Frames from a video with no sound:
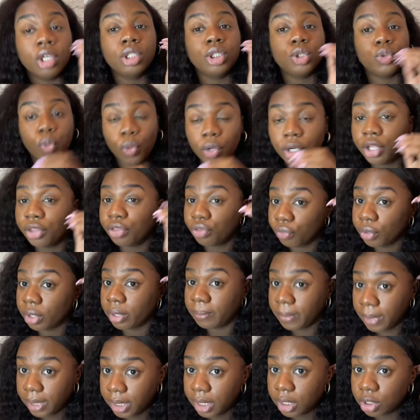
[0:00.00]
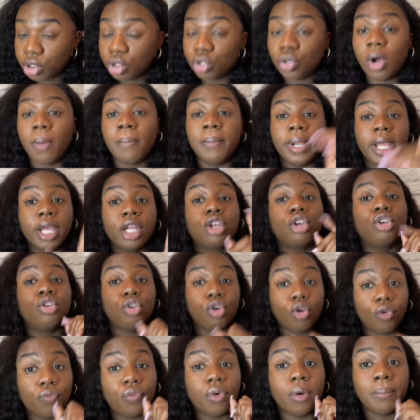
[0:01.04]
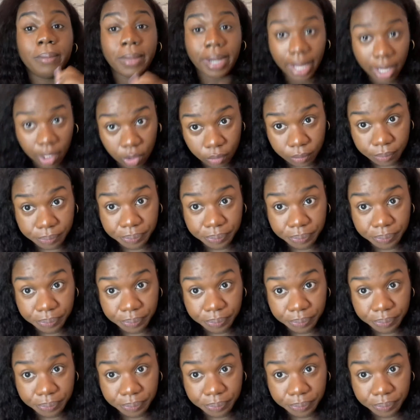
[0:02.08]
23 minutes. So I'm letting you know from now